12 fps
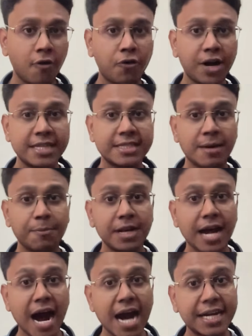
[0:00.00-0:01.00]
For example,
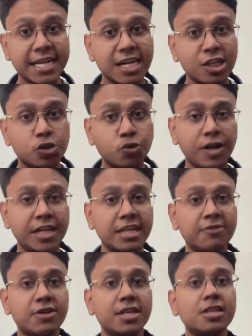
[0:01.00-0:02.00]
Article
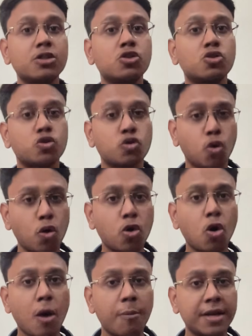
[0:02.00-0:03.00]
21 is so
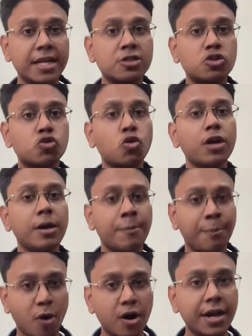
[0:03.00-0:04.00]
common and so
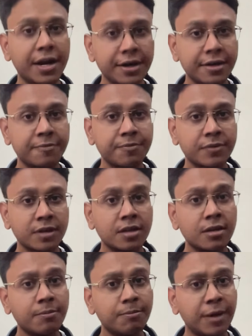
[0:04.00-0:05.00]
important.
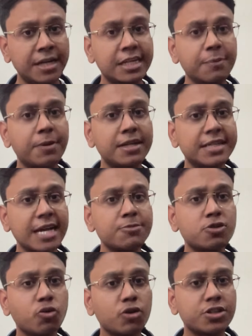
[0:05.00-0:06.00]
Multiple
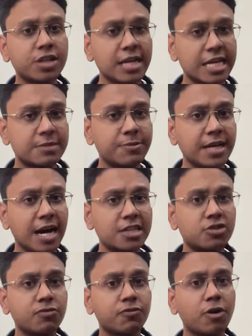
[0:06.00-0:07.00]
times question has been
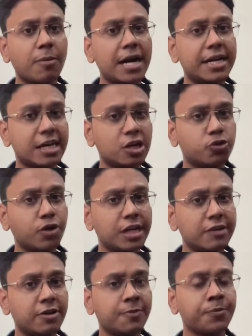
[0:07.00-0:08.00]
asked from Article
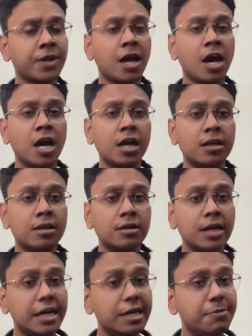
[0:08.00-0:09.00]
21.
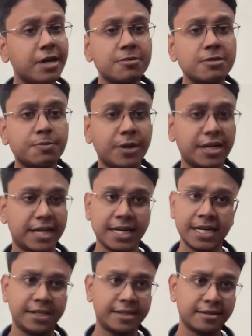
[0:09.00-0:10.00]
It becomes
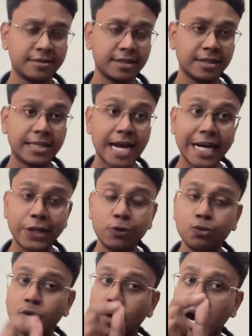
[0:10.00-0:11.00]
pertinent that
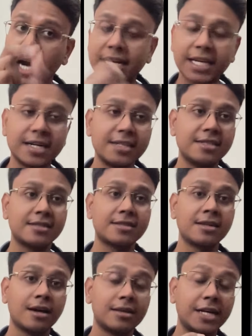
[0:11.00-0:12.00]
you know
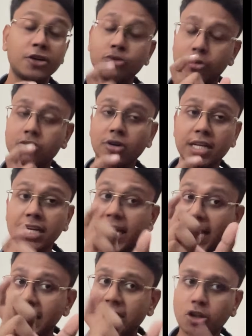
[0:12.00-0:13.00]
articles, that you know, sorry,
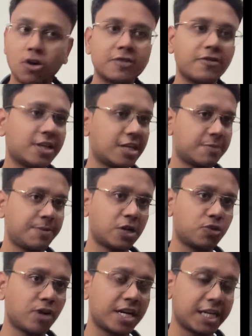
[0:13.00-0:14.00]
case laws with
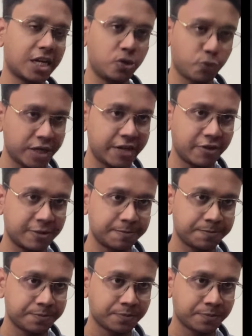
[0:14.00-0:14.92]
respect to Article 21.